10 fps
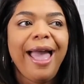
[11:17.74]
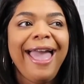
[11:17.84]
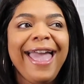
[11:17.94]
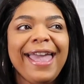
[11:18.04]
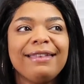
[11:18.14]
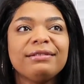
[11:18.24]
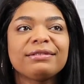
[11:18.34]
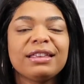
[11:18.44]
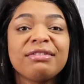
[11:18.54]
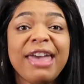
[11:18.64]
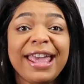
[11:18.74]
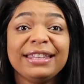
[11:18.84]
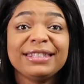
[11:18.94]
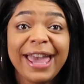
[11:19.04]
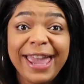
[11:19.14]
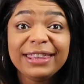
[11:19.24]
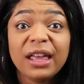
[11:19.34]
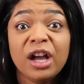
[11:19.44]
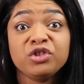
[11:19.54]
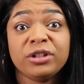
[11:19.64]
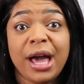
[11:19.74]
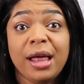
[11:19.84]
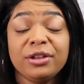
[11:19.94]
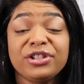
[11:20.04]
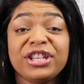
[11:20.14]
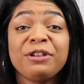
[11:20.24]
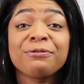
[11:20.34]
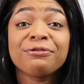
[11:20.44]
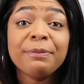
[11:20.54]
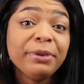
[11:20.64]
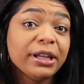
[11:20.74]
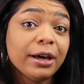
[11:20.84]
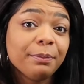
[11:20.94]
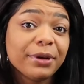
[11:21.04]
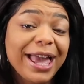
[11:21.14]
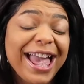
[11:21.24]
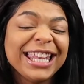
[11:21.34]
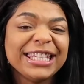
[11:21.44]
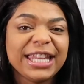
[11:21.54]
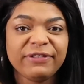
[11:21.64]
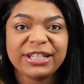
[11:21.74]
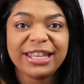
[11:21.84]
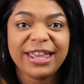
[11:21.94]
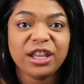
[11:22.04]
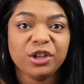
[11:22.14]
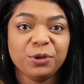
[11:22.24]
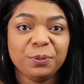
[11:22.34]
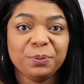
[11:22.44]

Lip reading: And they take the $100, they rip it up and never say thank you.